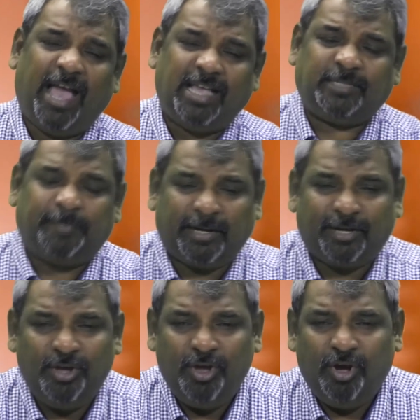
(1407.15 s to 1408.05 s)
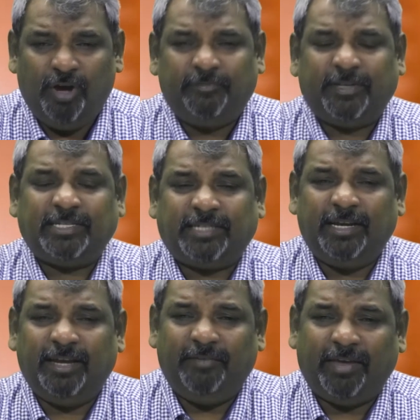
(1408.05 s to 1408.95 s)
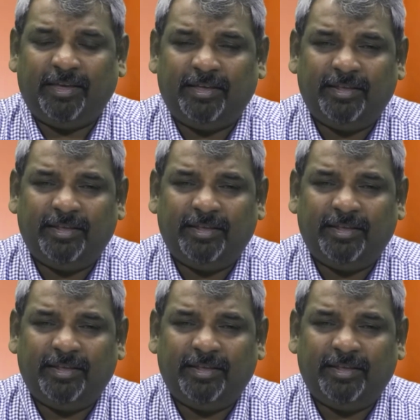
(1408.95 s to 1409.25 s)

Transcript: aspect of Christian living.